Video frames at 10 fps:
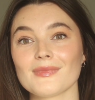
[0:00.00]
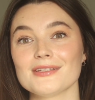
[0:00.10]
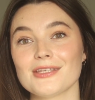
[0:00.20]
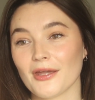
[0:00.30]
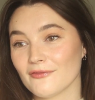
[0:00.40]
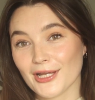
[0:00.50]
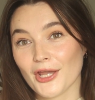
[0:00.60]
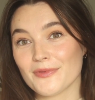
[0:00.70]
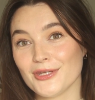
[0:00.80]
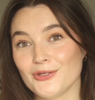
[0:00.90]
So I really
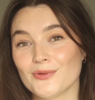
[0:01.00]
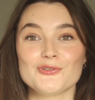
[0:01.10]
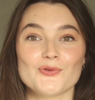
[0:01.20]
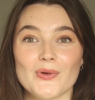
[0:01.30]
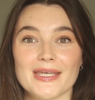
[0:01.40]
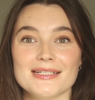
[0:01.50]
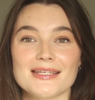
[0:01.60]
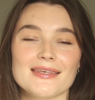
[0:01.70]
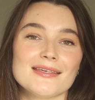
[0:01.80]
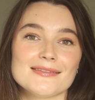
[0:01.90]
hope that you enjoyed
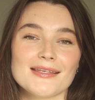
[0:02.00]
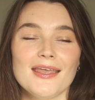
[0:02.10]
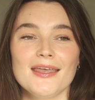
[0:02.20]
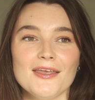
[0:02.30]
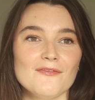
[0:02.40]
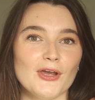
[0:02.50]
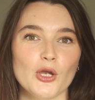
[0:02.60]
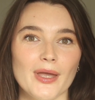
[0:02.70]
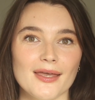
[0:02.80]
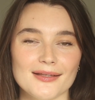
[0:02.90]
this very
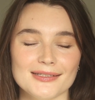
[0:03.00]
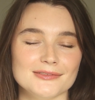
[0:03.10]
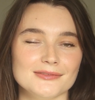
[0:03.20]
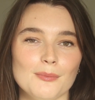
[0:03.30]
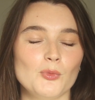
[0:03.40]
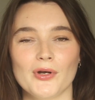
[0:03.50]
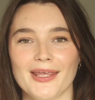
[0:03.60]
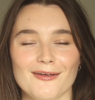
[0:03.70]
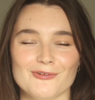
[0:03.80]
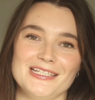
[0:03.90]
quick little
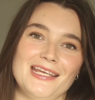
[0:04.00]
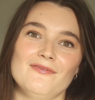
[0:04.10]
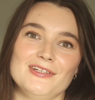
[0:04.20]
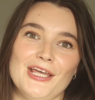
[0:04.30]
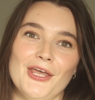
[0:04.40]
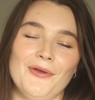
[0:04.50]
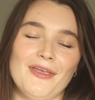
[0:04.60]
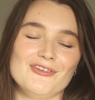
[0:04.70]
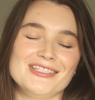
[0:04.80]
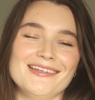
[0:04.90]
morning routine video.
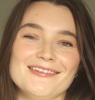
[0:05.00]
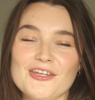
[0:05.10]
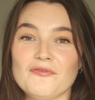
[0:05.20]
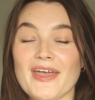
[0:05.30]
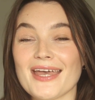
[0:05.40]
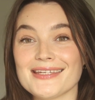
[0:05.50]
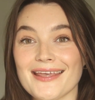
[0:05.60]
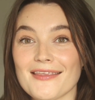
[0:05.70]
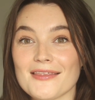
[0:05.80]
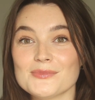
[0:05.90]
If you did, don't forget to
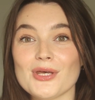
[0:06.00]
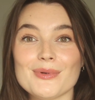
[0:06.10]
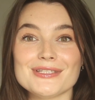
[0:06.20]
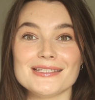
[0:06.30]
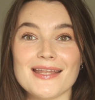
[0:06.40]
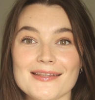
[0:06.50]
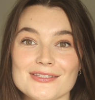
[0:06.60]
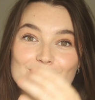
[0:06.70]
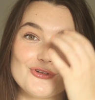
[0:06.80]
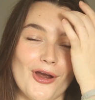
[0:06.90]
hit the thumbs up button and
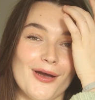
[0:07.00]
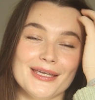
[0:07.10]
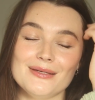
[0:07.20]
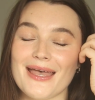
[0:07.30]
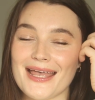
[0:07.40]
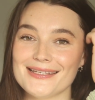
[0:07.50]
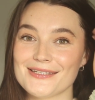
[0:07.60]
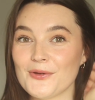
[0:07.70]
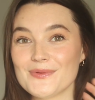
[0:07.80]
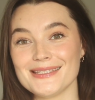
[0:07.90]
subscribe,
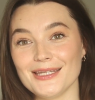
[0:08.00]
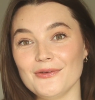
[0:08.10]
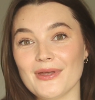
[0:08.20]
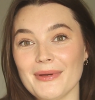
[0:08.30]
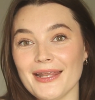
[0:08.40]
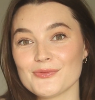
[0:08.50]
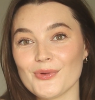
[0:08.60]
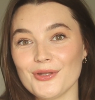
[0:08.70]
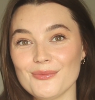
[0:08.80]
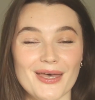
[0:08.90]
and I will see you in my next one.